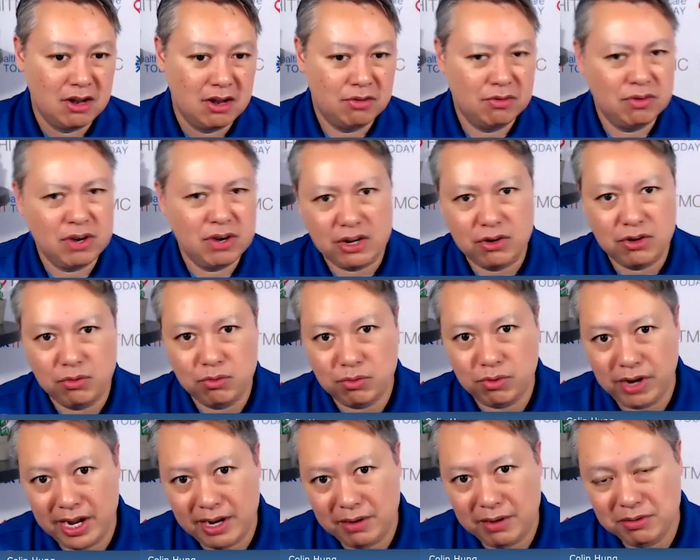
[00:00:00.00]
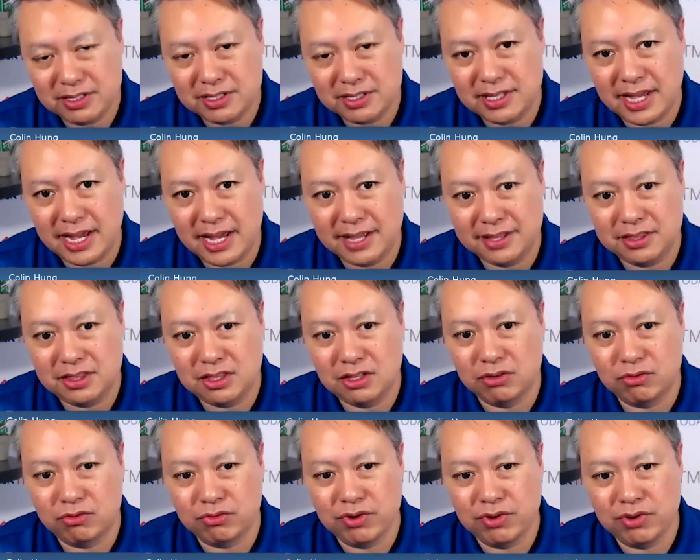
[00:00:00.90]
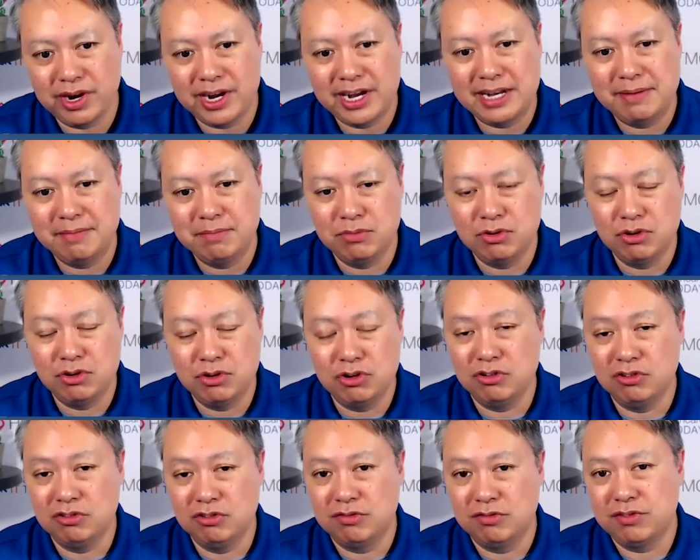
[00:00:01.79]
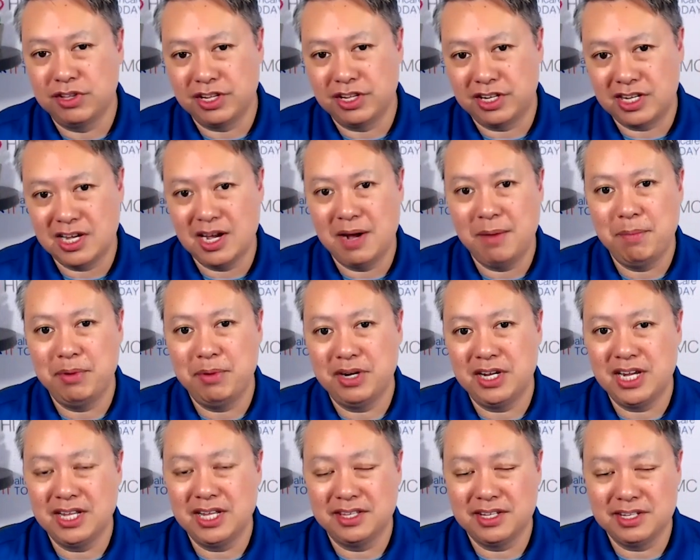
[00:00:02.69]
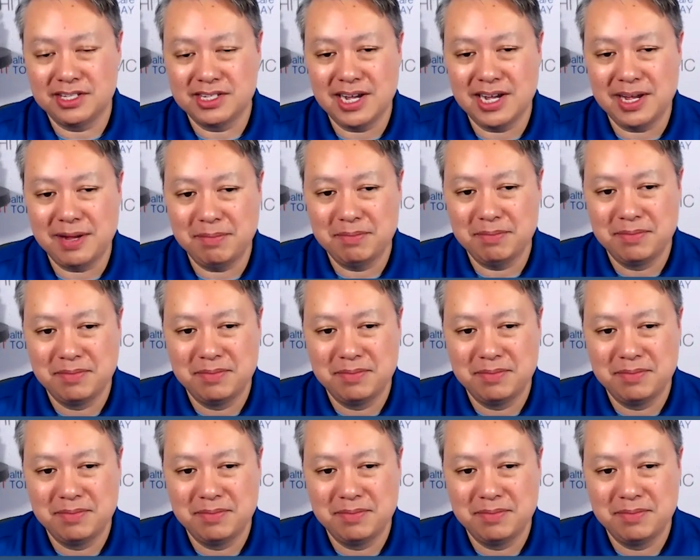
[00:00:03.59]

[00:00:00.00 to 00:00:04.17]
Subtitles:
Rick, why was that the right move for the company at the time?